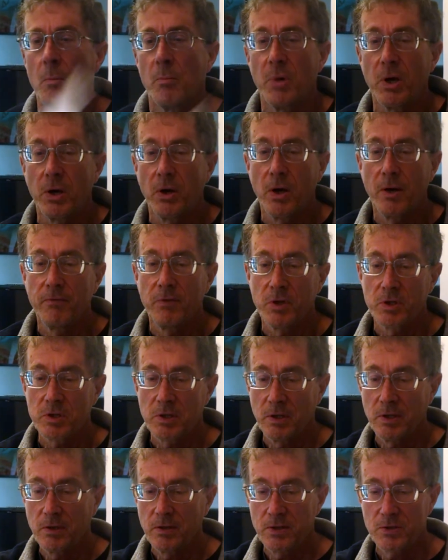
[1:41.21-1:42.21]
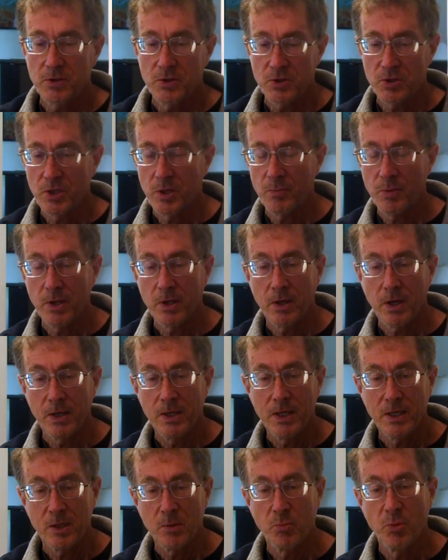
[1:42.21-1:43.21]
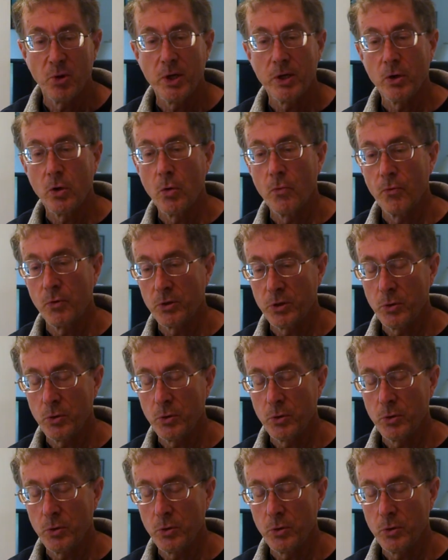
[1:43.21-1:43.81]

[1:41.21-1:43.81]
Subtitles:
But obviously this is something I need to bring over